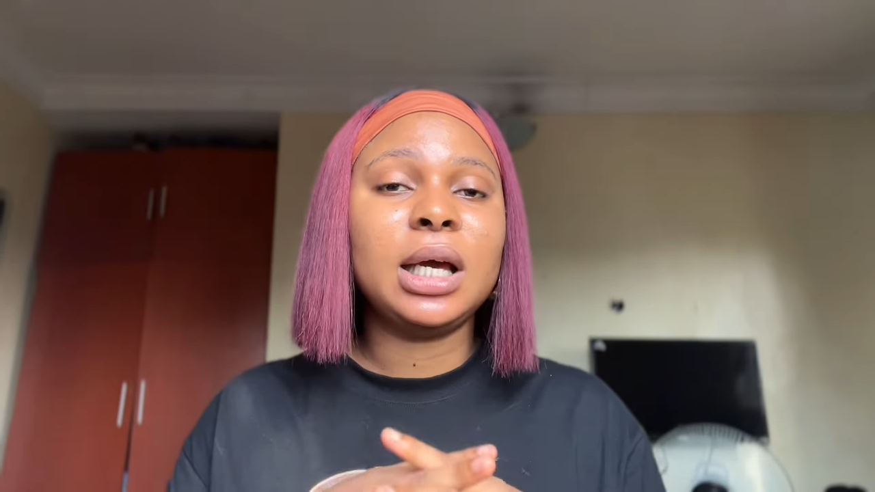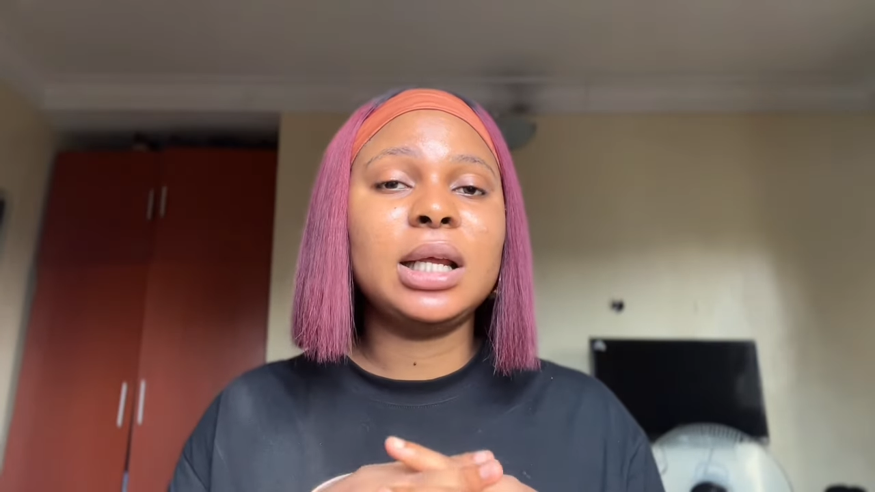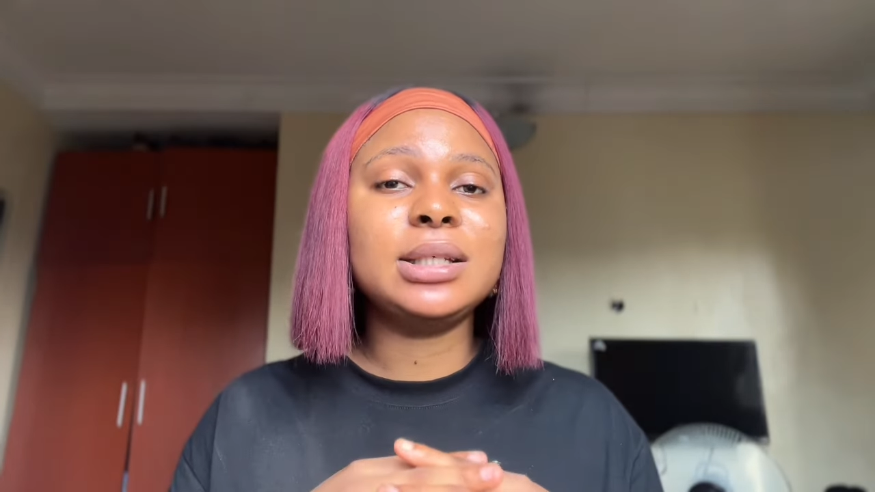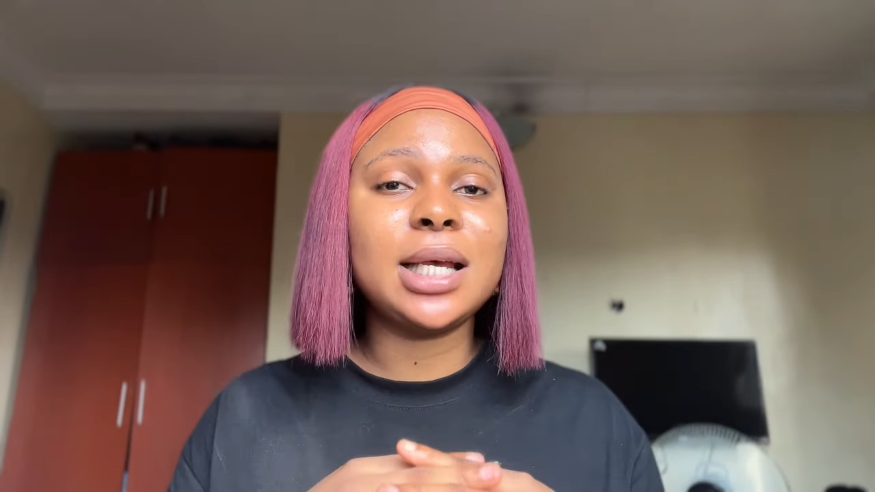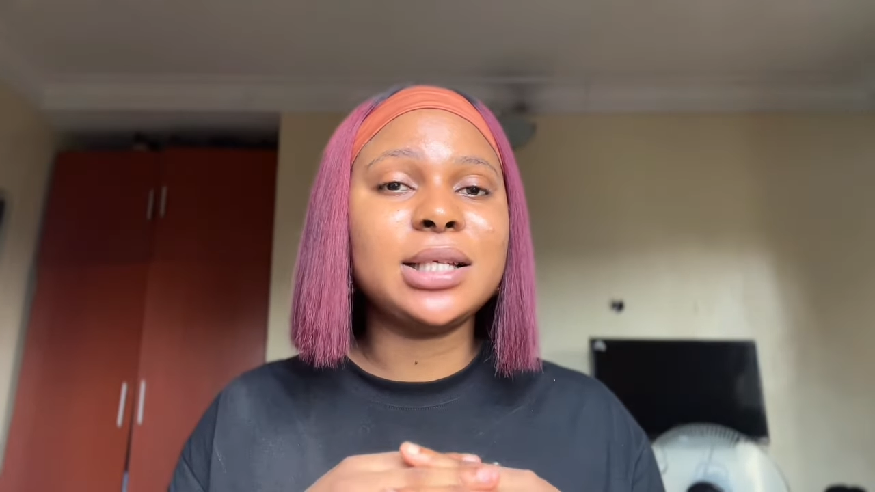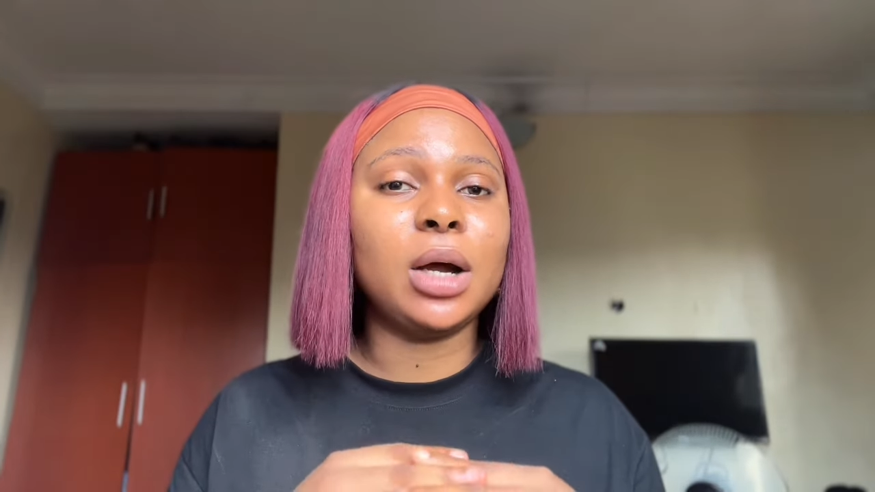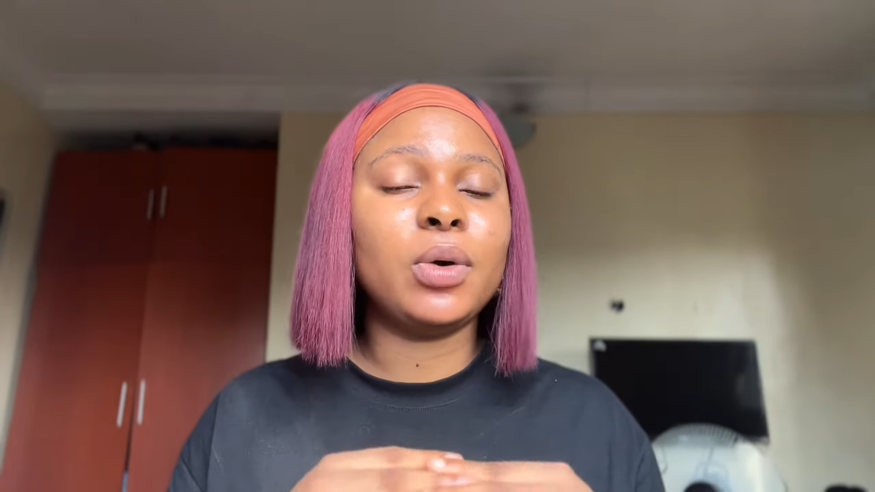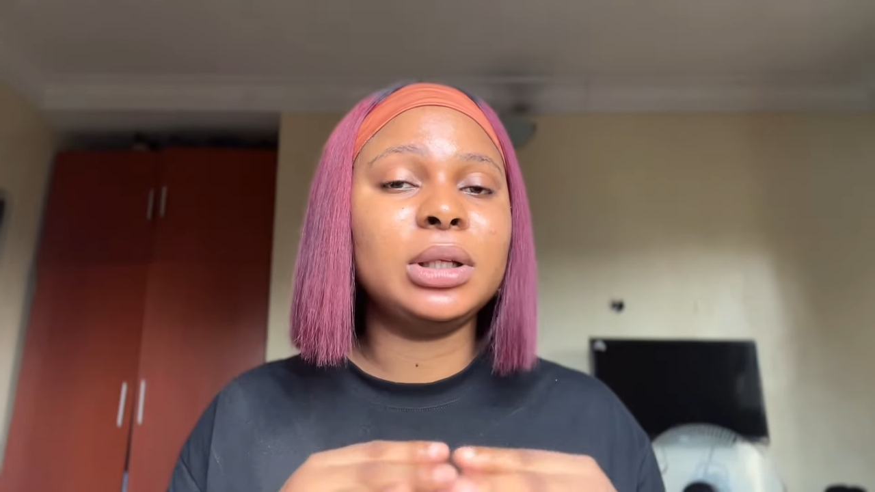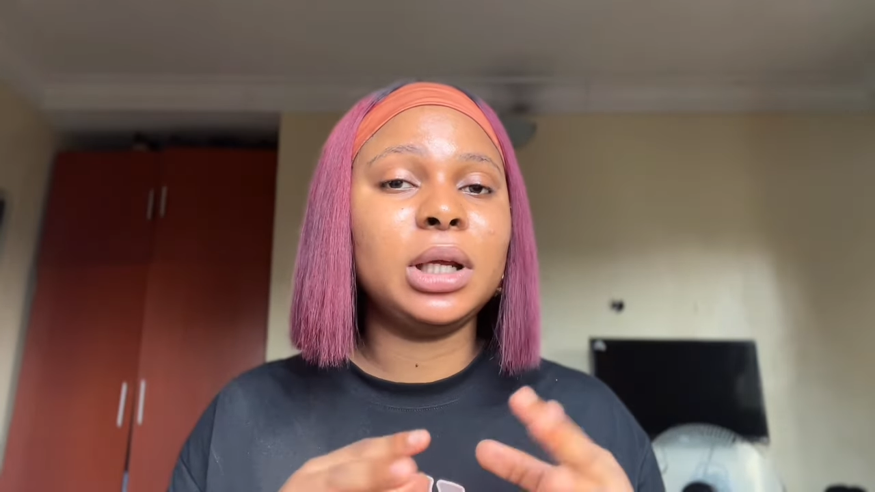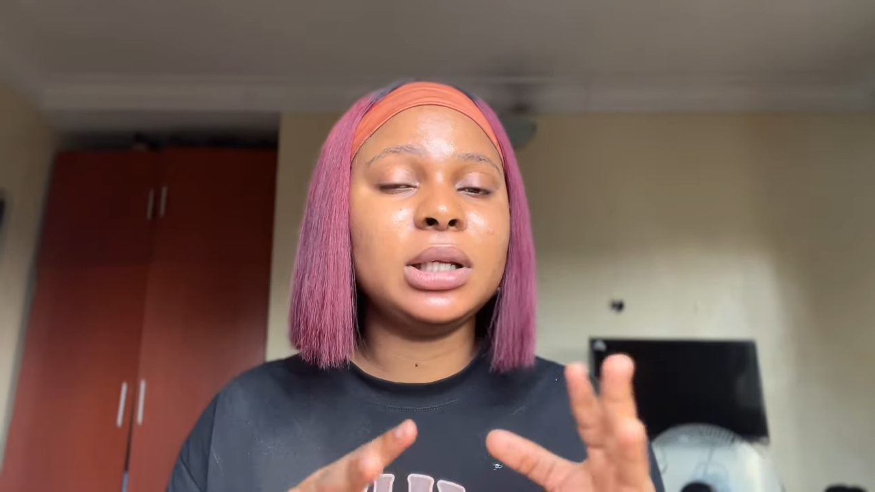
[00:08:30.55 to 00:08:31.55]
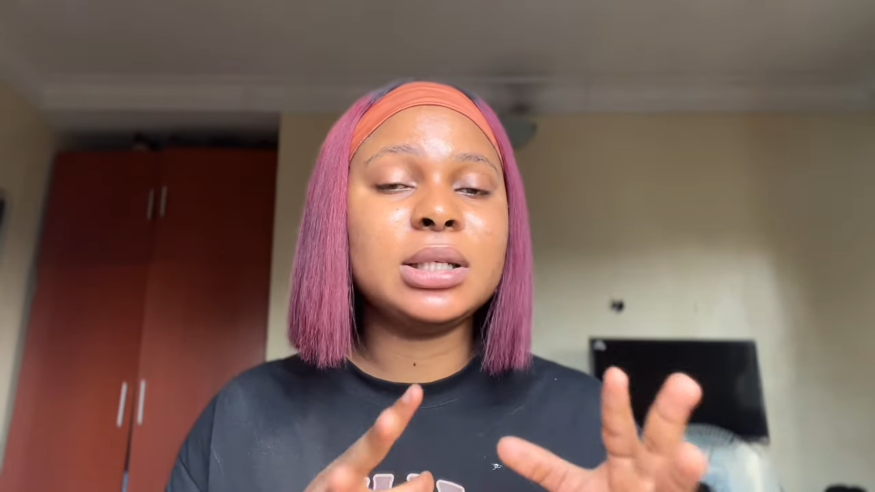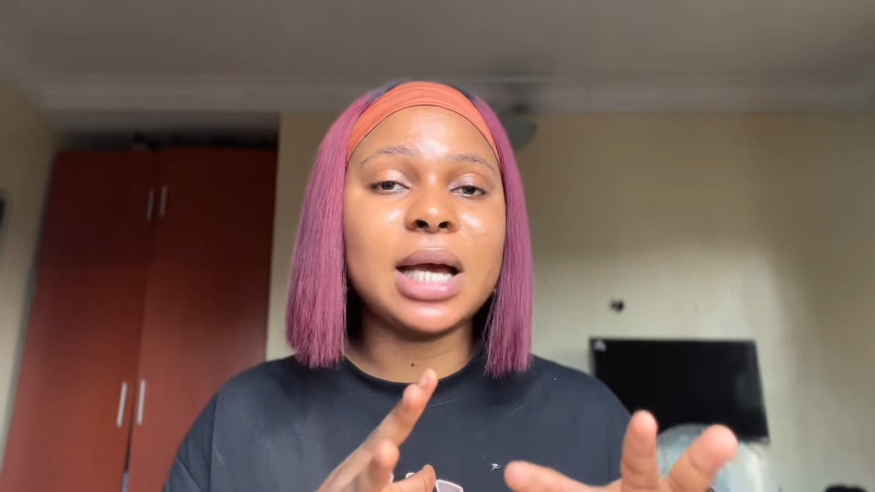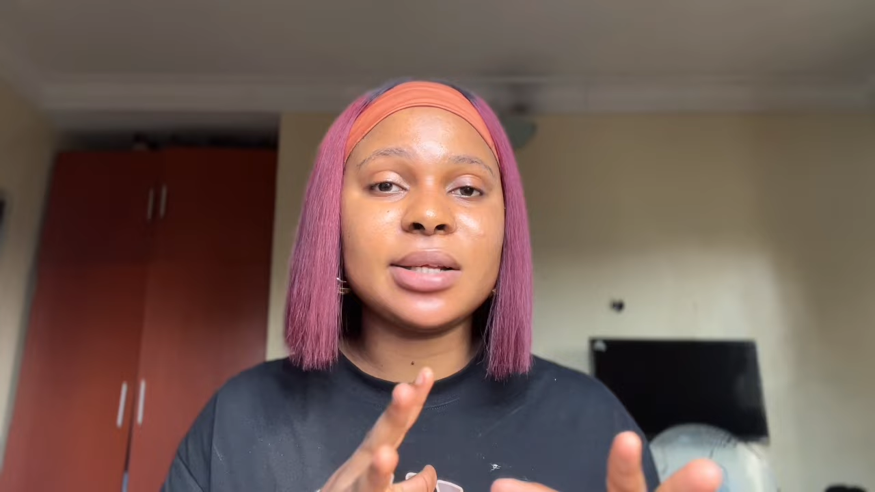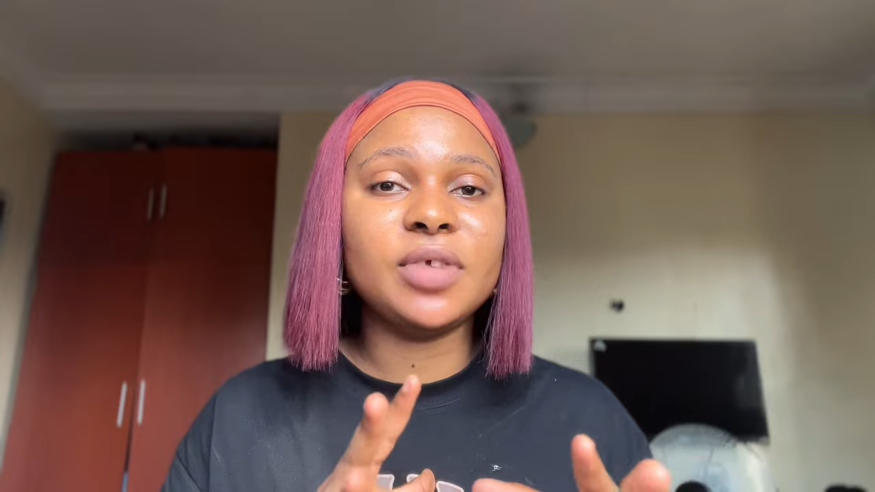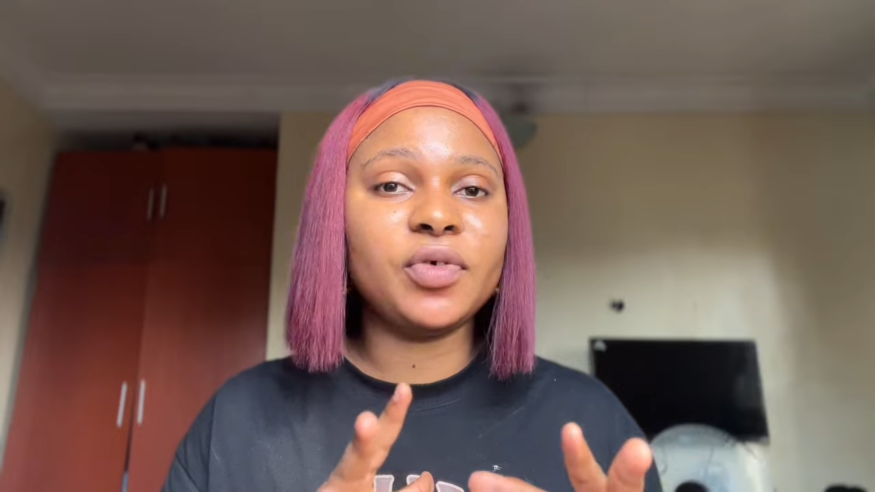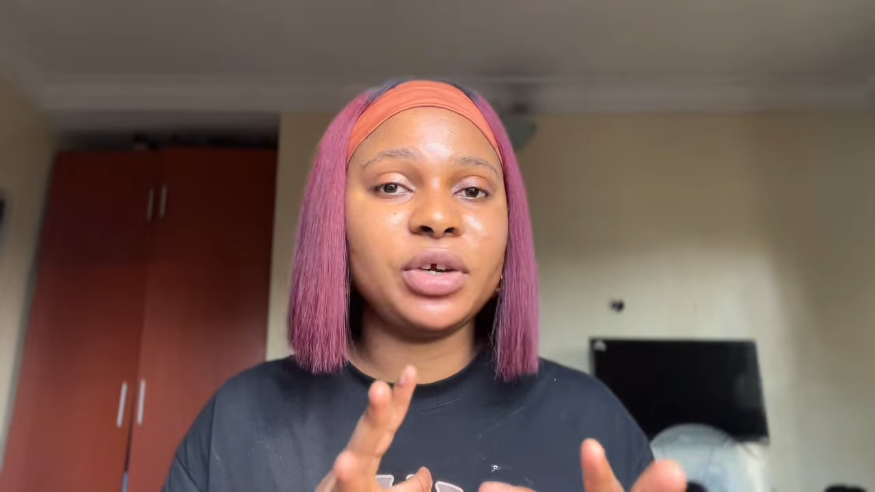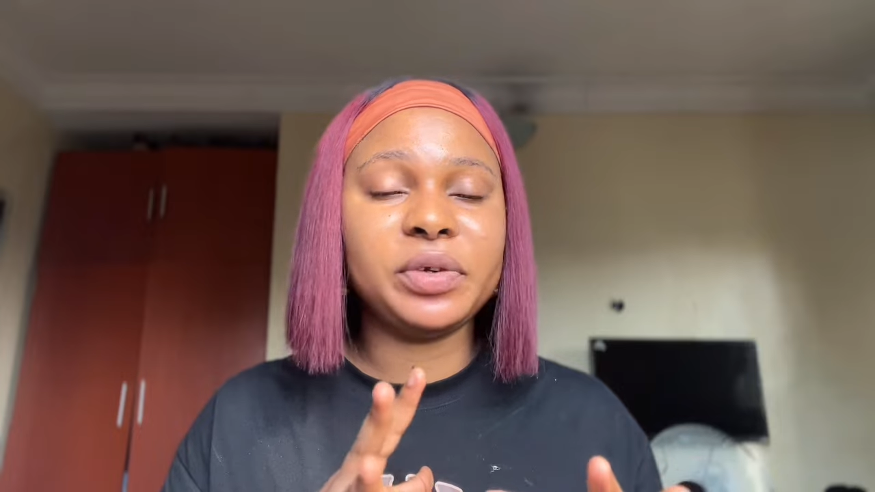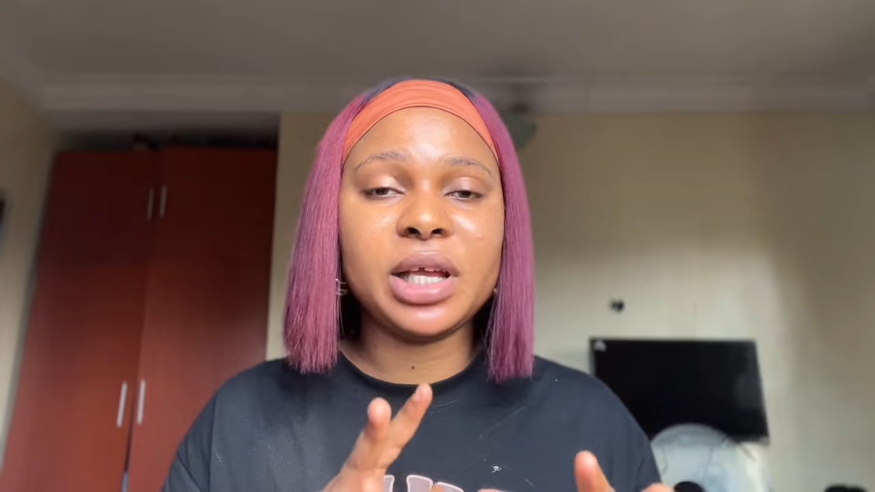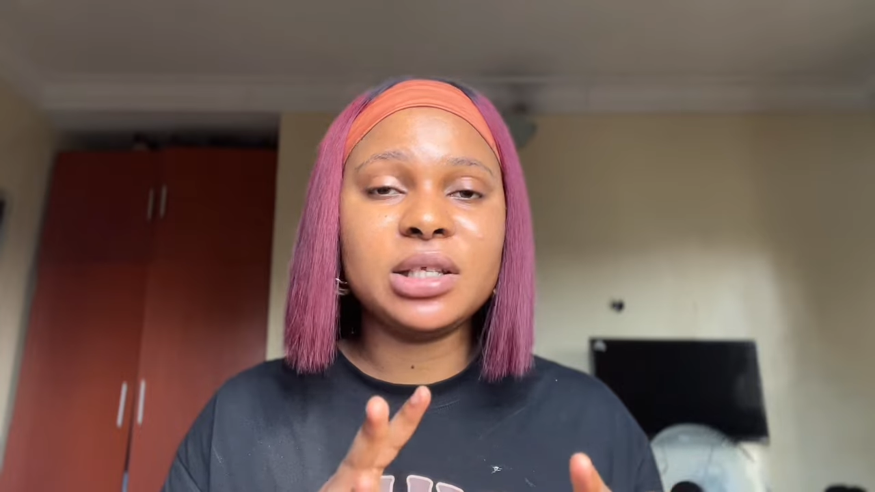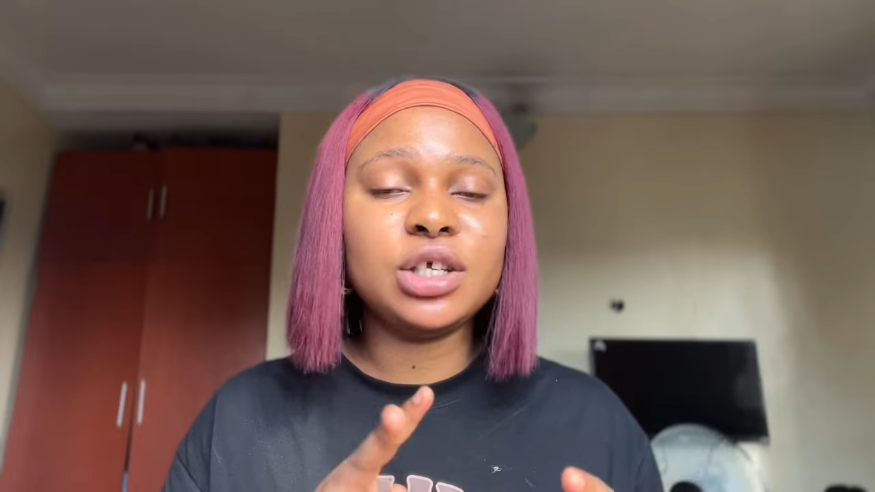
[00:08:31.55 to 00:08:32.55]
cleansers that contain these active
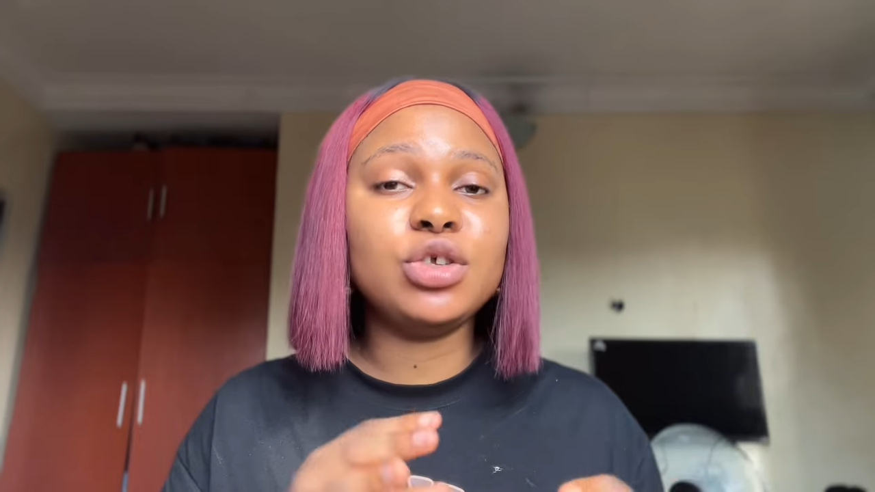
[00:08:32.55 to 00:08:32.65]
ingredients